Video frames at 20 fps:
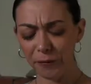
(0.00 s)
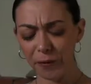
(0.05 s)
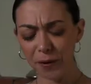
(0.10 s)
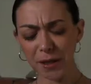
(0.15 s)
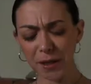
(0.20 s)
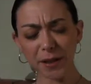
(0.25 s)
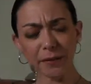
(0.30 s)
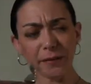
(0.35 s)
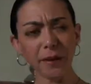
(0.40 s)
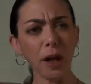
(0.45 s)

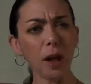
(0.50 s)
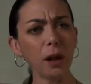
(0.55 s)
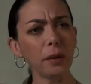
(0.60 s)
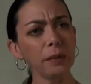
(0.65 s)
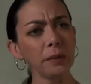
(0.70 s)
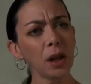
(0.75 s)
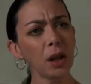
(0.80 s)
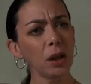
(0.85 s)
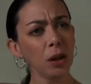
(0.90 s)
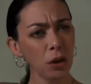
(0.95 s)
First of
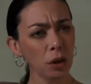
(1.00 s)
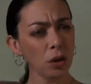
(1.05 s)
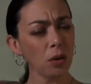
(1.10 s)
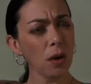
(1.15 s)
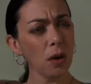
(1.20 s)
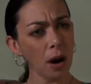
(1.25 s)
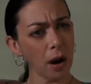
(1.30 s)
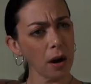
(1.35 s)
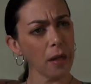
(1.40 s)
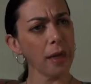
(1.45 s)
all, who
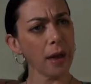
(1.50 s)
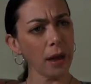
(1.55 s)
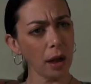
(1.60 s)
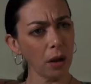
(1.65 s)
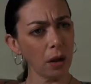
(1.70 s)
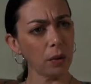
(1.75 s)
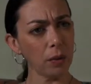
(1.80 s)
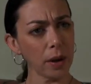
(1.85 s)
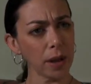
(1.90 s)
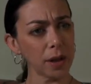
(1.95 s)
are the
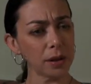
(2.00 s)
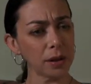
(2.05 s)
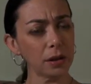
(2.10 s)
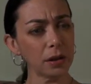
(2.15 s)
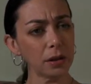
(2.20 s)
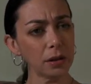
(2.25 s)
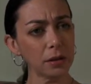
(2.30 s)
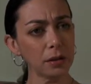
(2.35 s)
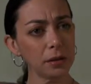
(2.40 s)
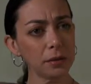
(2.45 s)

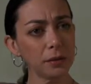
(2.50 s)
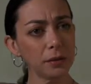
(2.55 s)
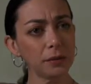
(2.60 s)
Hellraisers?